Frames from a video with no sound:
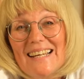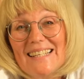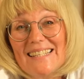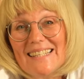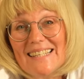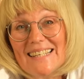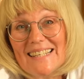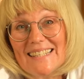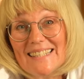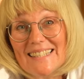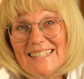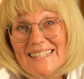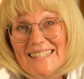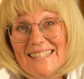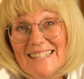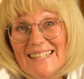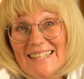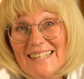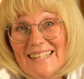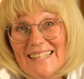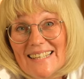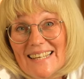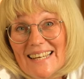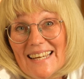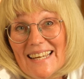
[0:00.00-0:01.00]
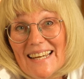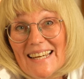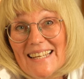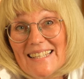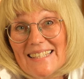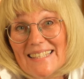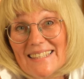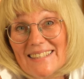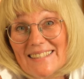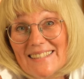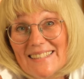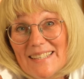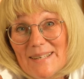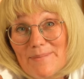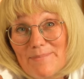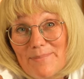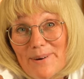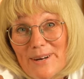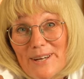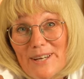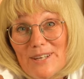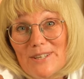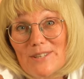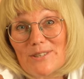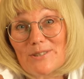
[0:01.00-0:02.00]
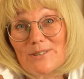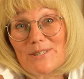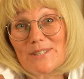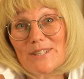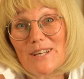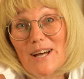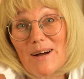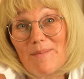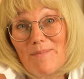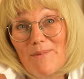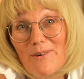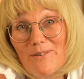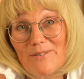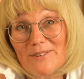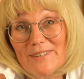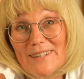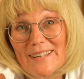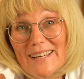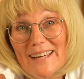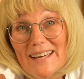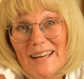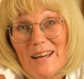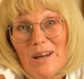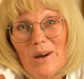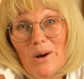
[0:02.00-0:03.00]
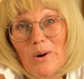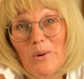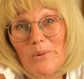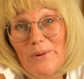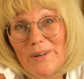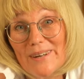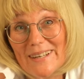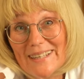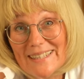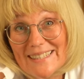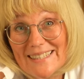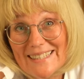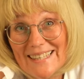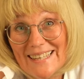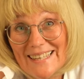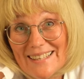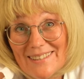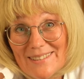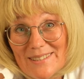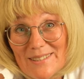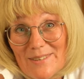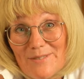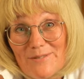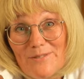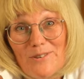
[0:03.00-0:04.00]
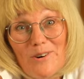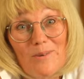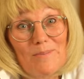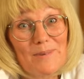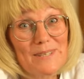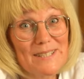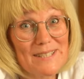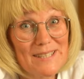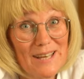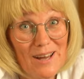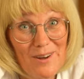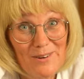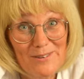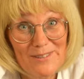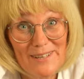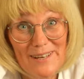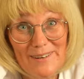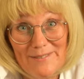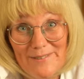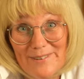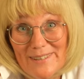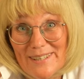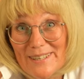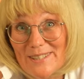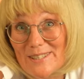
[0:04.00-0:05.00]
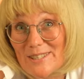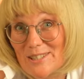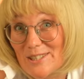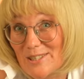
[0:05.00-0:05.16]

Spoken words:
started digging a little deeper into some of the quirky tales from South Africa's